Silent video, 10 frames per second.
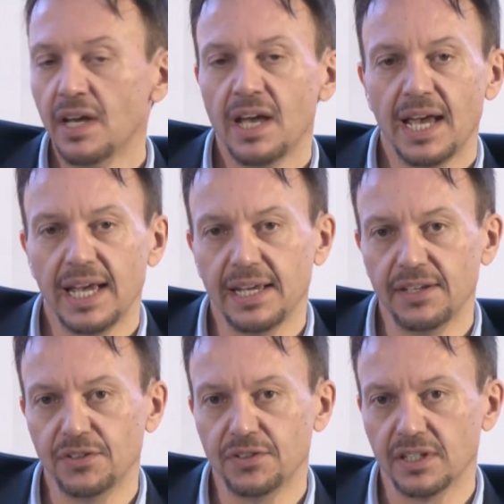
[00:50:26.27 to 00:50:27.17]

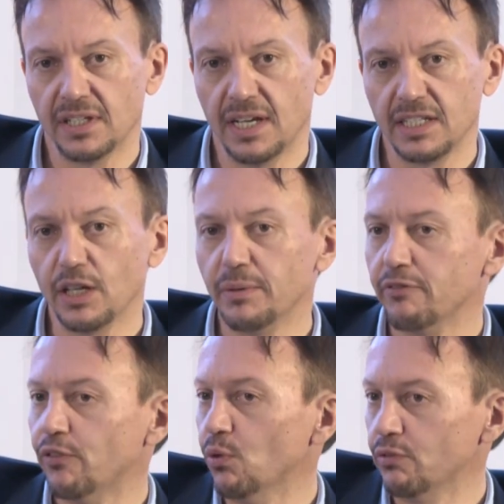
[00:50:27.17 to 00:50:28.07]
And going
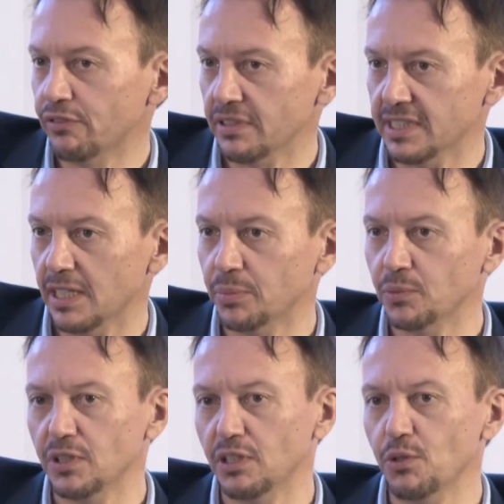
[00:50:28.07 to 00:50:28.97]
forward, for example,
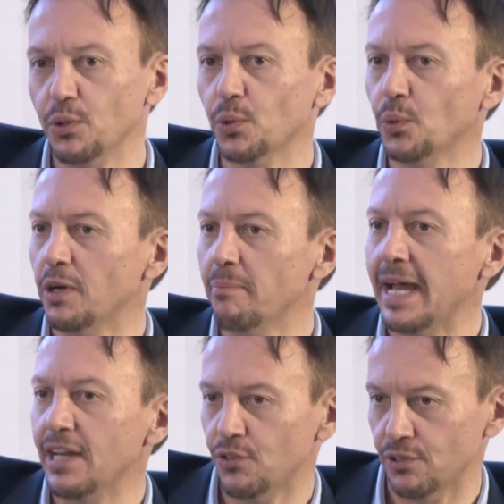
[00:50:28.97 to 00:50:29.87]
you could
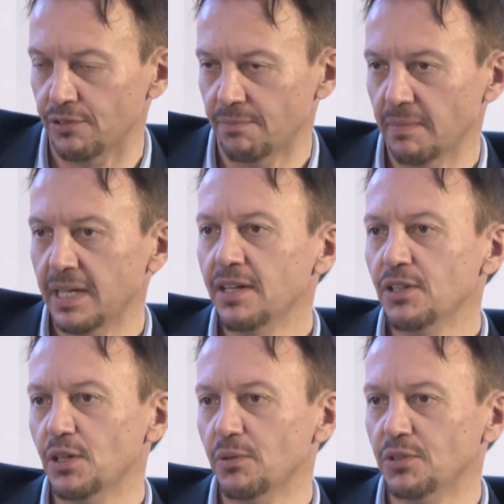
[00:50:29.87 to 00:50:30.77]
imagine,
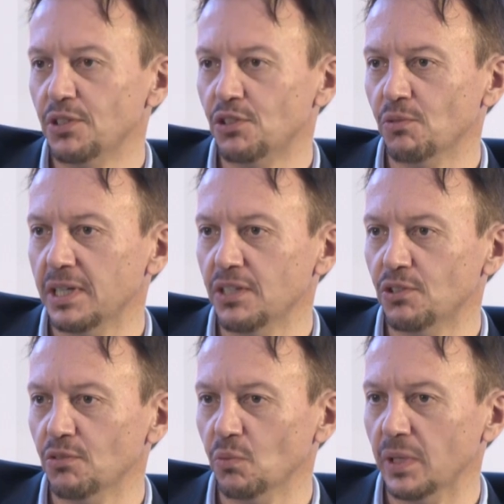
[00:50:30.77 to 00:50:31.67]
a
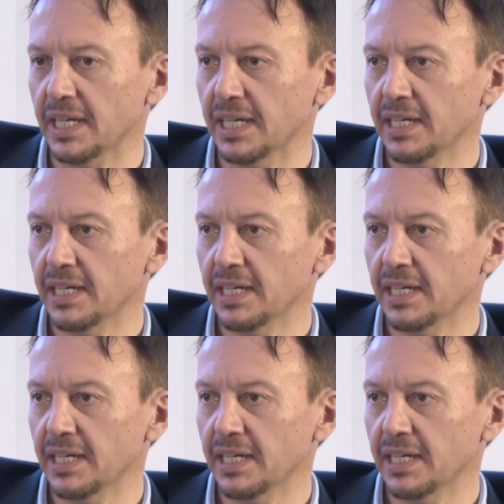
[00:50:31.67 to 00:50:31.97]
situation where,